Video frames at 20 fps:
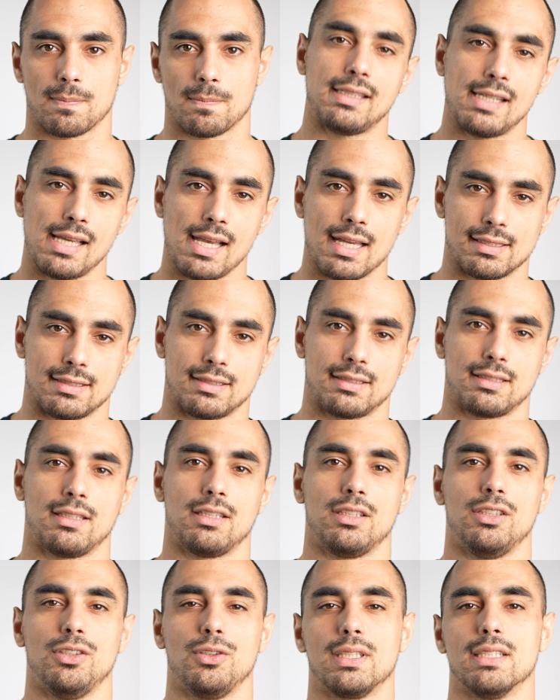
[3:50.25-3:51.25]
Yes,
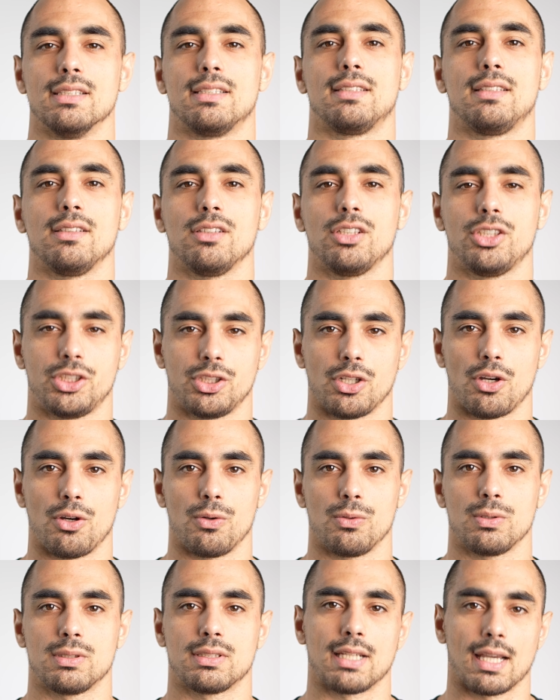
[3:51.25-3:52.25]
you can still
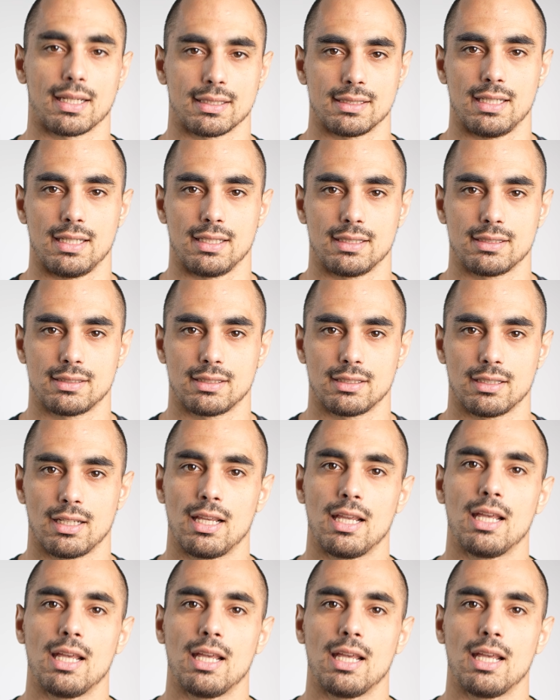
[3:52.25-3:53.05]
show techniques,